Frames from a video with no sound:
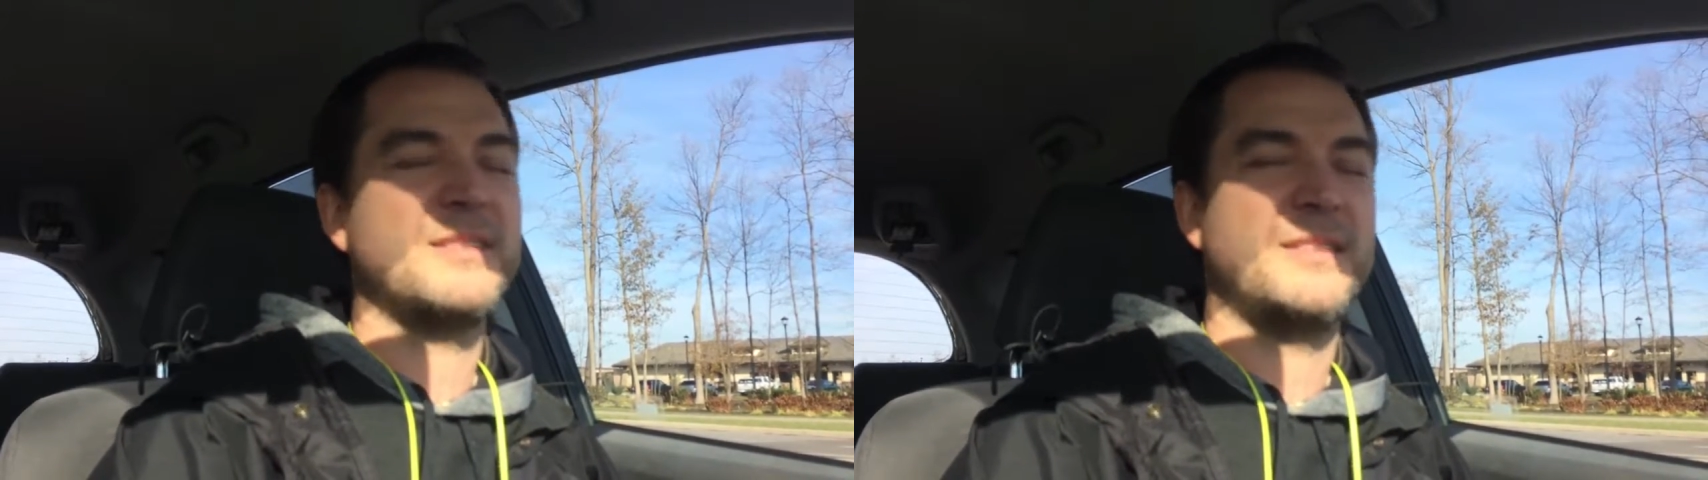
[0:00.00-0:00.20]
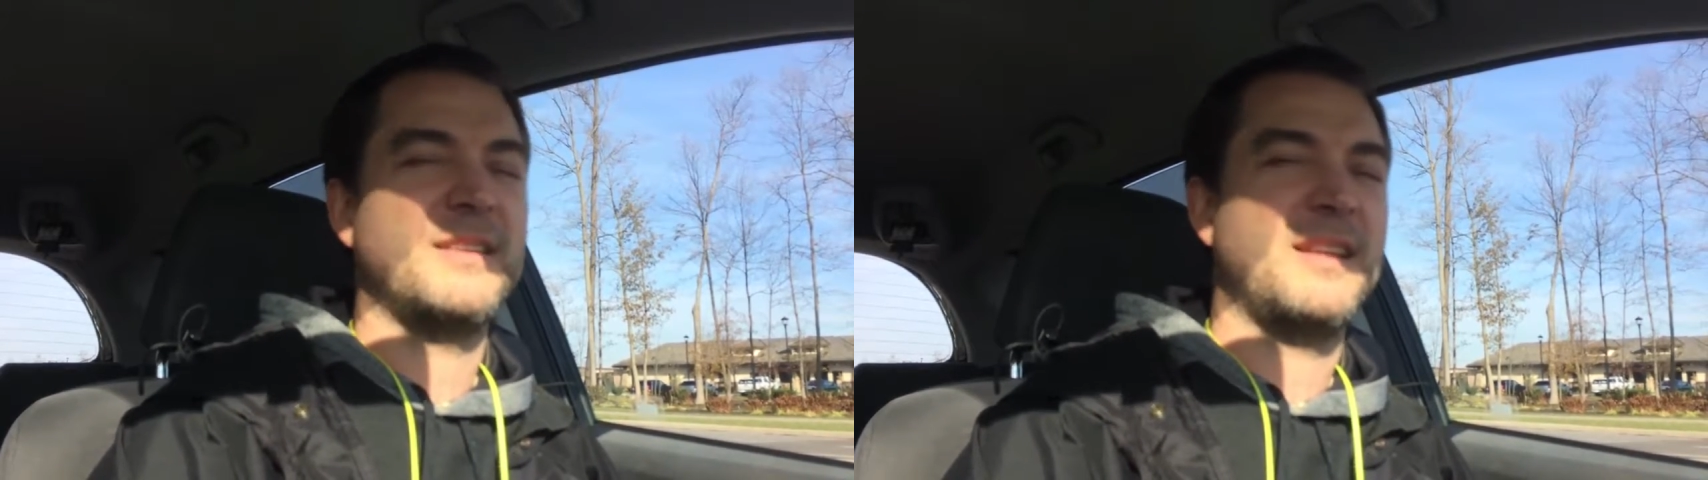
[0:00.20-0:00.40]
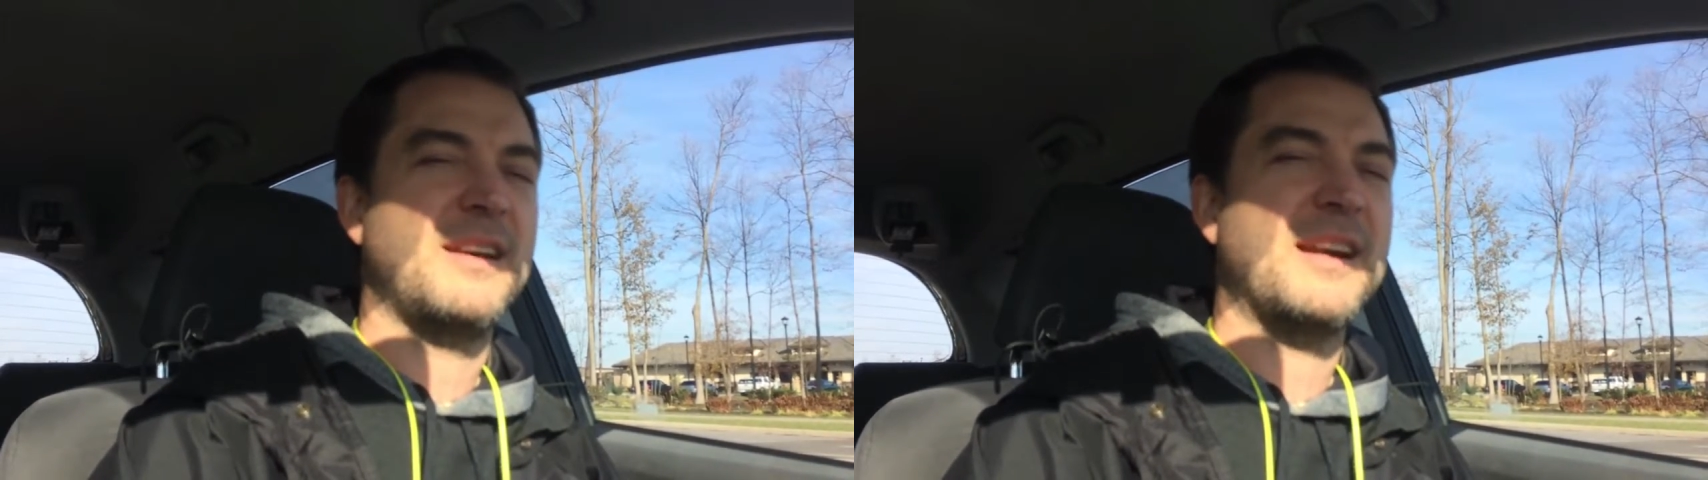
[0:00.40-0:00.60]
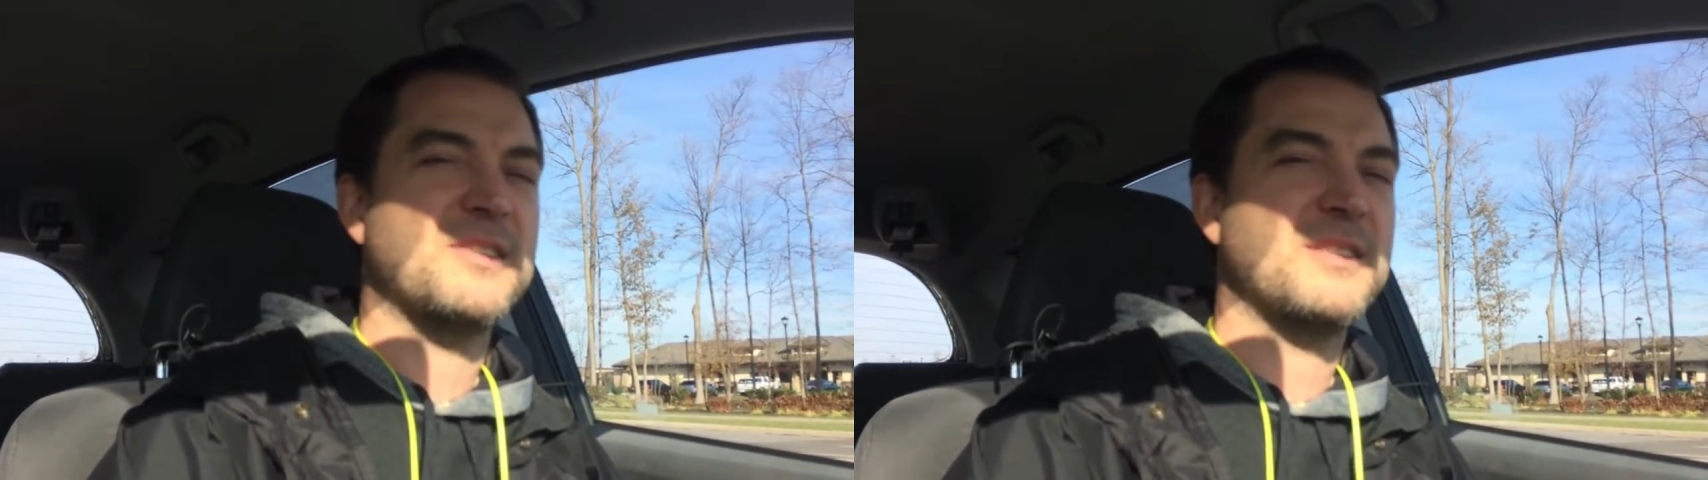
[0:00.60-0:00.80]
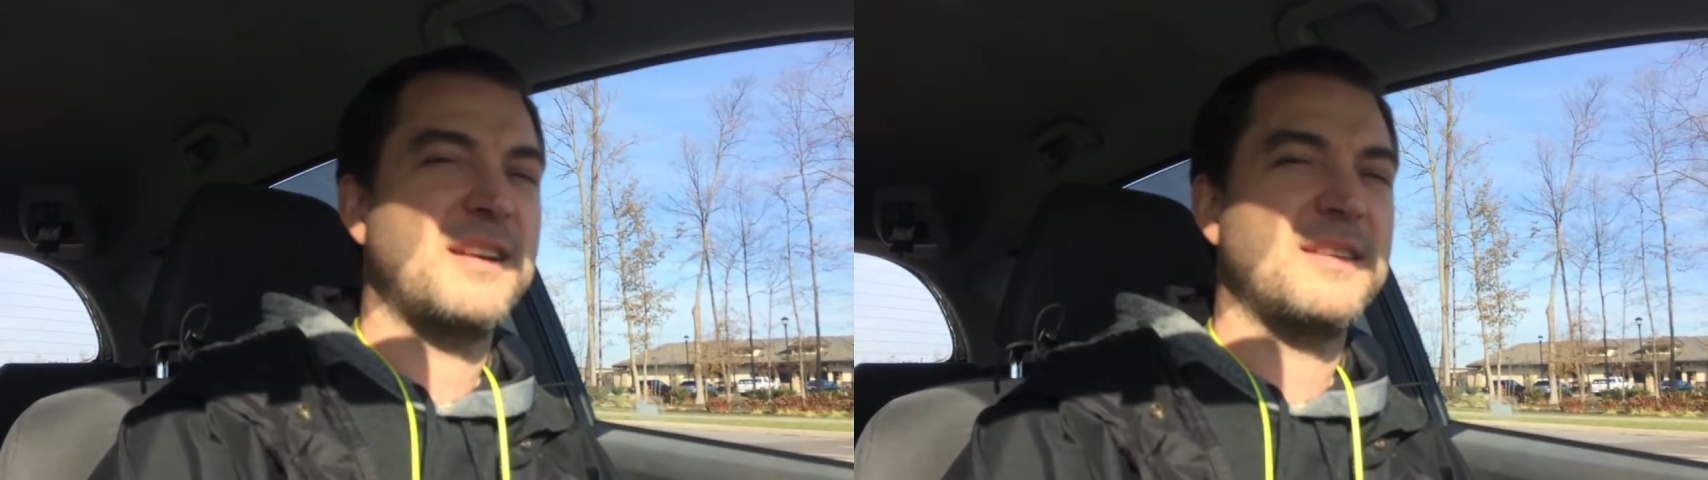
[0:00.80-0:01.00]
but they're
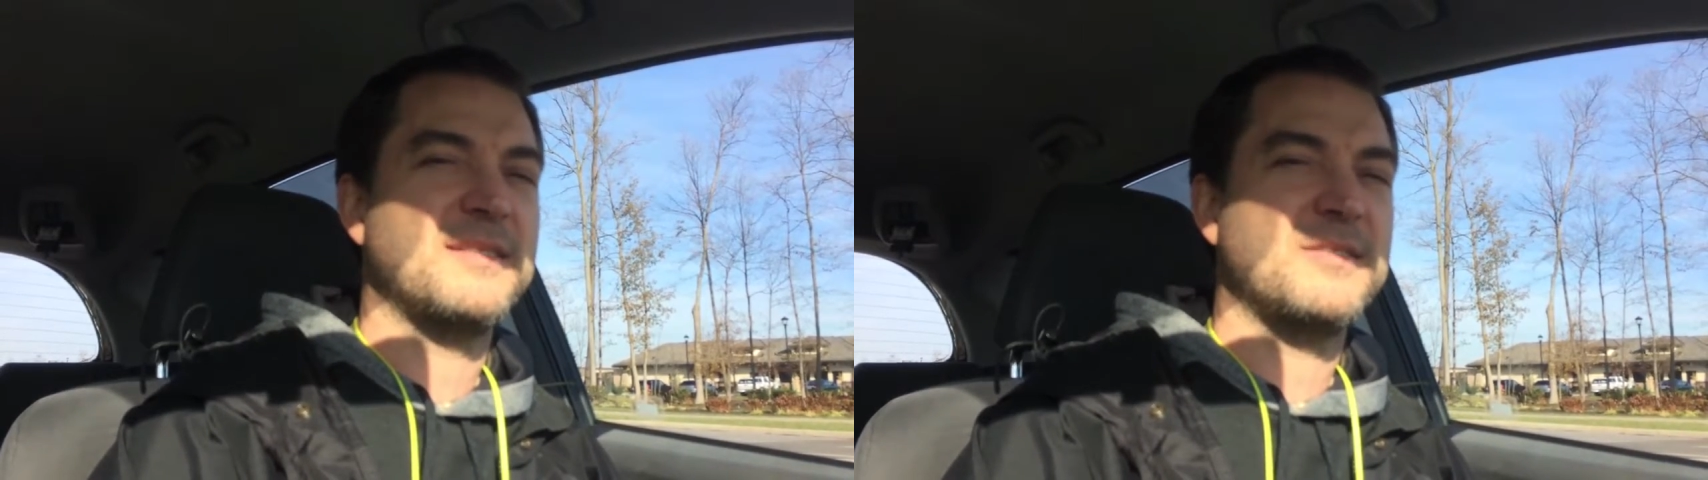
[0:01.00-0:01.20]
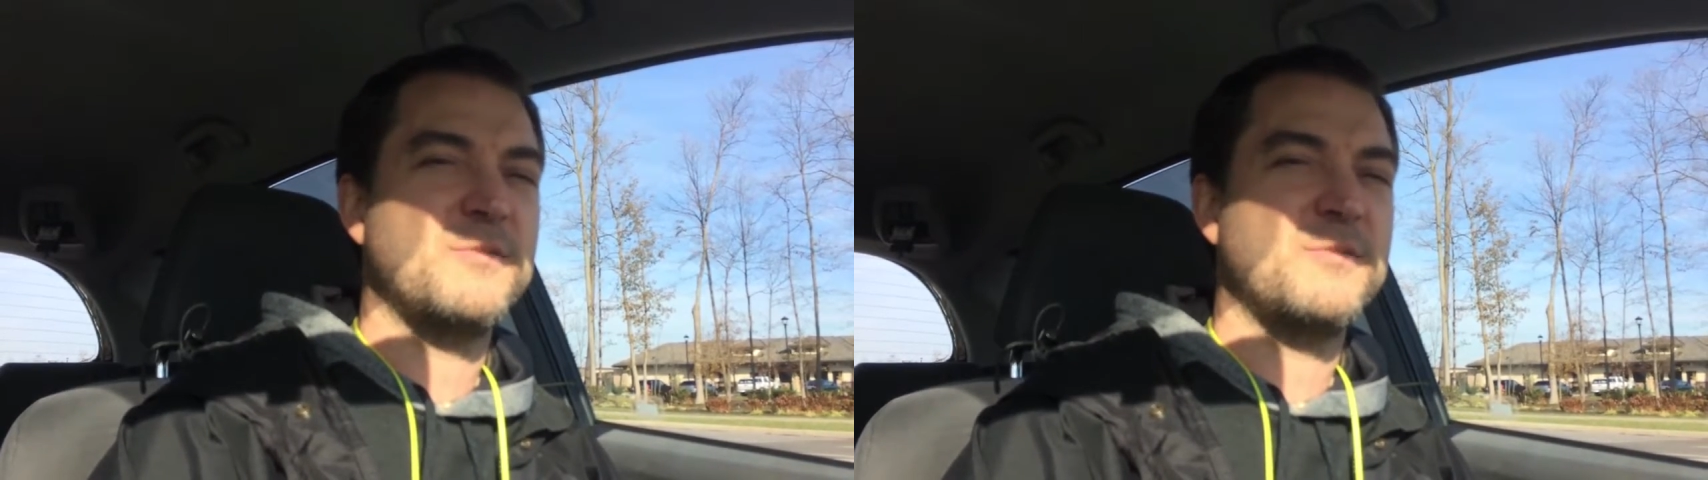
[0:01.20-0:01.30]
actually not